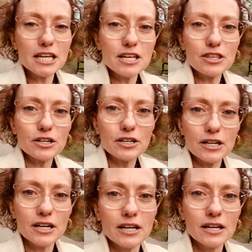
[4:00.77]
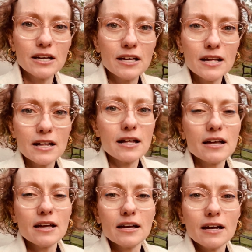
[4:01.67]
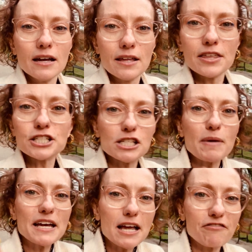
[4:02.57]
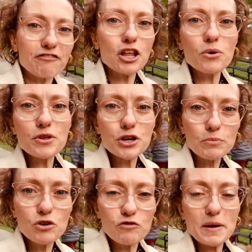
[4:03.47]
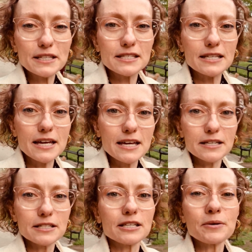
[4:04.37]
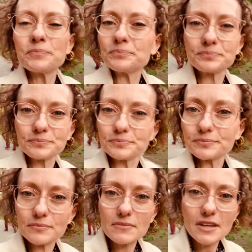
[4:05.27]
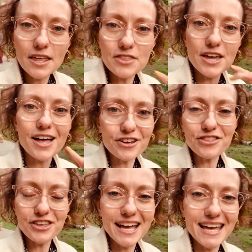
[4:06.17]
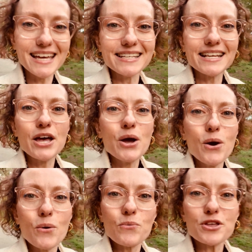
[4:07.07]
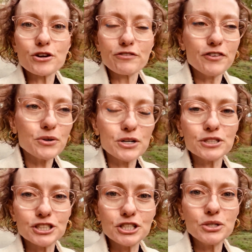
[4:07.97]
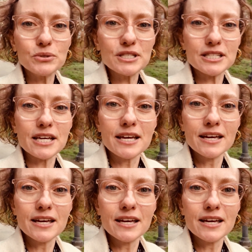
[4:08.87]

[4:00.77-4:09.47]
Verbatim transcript: either, they just might not flow with your movements. And the other thing is with your photo shoots,